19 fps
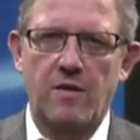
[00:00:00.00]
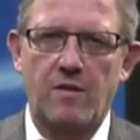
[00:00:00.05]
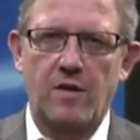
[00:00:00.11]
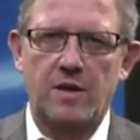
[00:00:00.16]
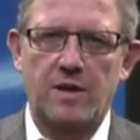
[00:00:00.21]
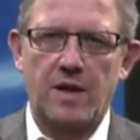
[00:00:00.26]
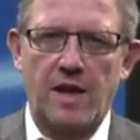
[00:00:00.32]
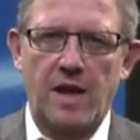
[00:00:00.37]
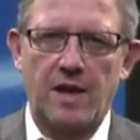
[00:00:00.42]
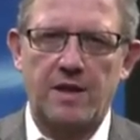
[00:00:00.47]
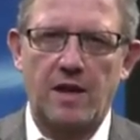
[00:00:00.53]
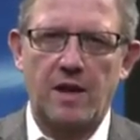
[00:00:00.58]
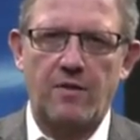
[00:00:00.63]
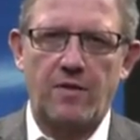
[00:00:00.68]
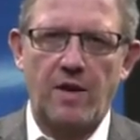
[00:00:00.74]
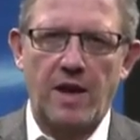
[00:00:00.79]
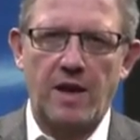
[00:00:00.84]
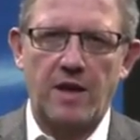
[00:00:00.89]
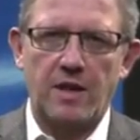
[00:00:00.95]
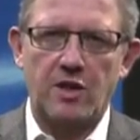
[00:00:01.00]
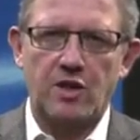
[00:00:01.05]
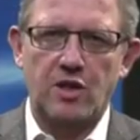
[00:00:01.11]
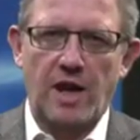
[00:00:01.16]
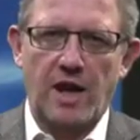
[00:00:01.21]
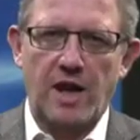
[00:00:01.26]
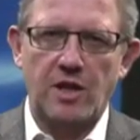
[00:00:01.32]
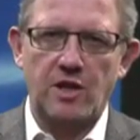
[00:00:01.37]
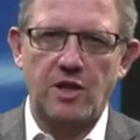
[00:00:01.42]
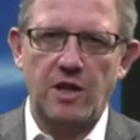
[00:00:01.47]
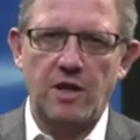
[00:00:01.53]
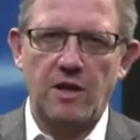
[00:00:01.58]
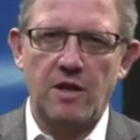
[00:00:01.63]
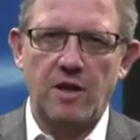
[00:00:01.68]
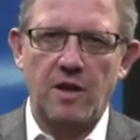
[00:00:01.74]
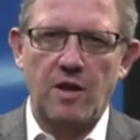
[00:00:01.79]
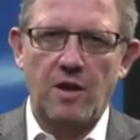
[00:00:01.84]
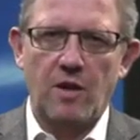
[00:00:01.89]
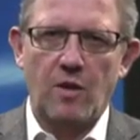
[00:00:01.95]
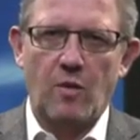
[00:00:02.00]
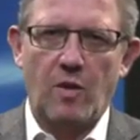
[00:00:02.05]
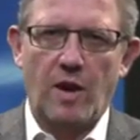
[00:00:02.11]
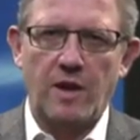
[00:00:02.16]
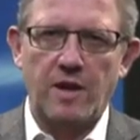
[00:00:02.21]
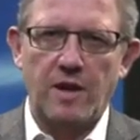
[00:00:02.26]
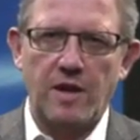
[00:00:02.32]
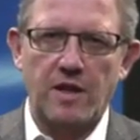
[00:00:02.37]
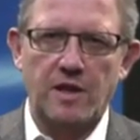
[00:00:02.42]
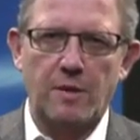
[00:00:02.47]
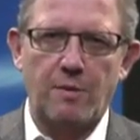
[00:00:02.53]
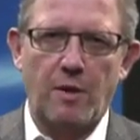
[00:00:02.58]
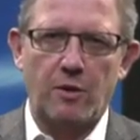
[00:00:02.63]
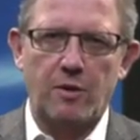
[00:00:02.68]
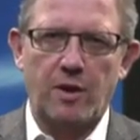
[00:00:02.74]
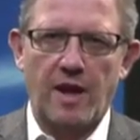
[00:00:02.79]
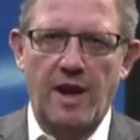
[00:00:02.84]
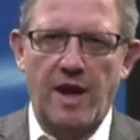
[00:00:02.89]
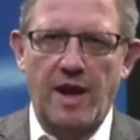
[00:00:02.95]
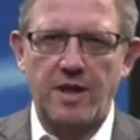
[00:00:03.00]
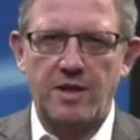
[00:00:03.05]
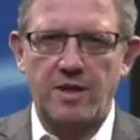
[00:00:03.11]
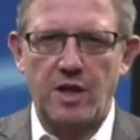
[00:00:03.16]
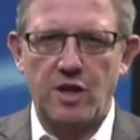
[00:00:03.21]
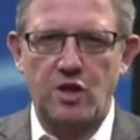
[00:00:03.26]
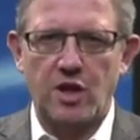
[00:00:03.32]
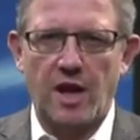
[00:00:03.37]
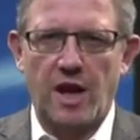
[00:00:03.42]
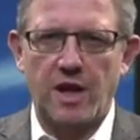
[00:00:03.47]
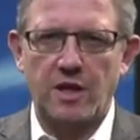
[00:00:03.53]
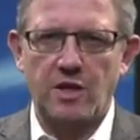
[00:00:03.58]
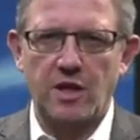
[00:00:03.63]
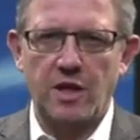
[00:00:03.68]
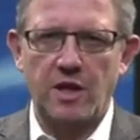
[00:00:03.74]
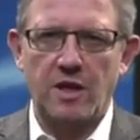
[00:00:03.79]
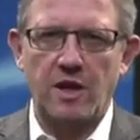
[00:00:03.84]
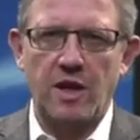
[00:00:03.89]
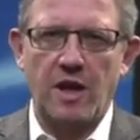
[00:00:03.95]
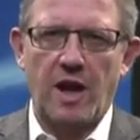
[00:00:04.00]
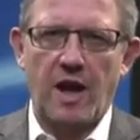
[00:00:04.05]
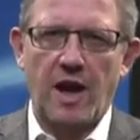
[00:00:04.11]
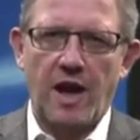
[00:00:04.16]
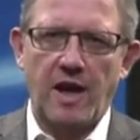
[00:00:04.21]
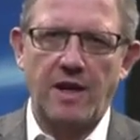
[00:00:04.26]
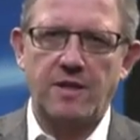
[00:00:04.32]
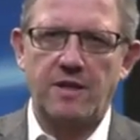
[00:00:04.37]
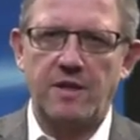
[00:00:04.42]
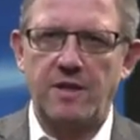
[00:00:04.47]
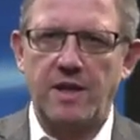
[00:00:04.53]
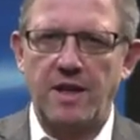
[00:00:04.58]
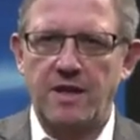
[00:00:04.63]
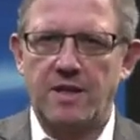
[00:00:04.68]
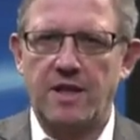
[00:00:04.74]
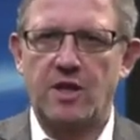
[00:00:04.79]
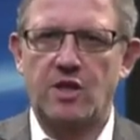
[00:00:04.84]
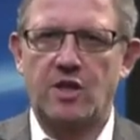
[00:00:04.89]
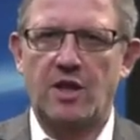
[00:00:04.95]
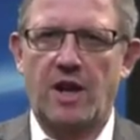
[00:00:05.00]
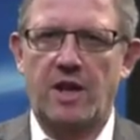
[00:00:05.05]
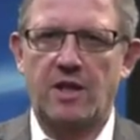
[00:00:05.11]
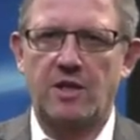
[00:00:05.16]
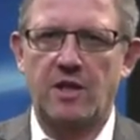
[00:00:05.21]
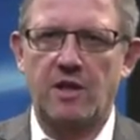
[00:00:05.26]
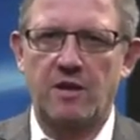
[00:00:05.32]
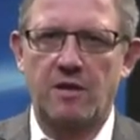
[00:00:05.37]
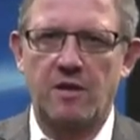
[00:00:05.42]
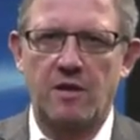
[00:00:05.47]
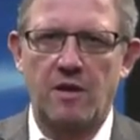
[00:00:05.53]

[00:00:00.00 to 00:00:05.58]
With electric vehicle charging, one hears about the AC charging and DC charging.